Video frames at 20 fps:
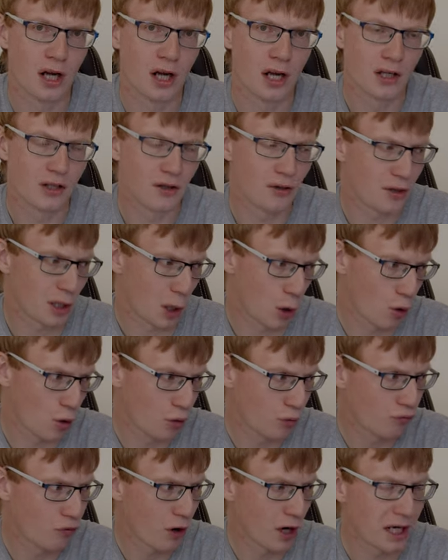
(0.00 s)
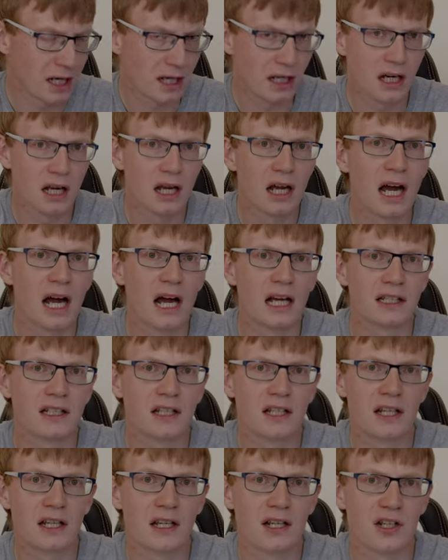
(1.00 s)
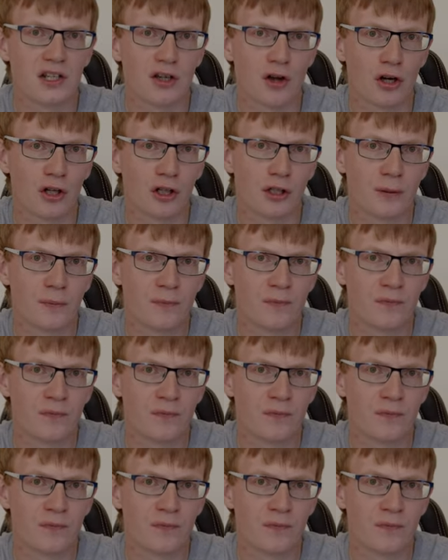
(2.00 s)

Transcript: So they're all running at stock.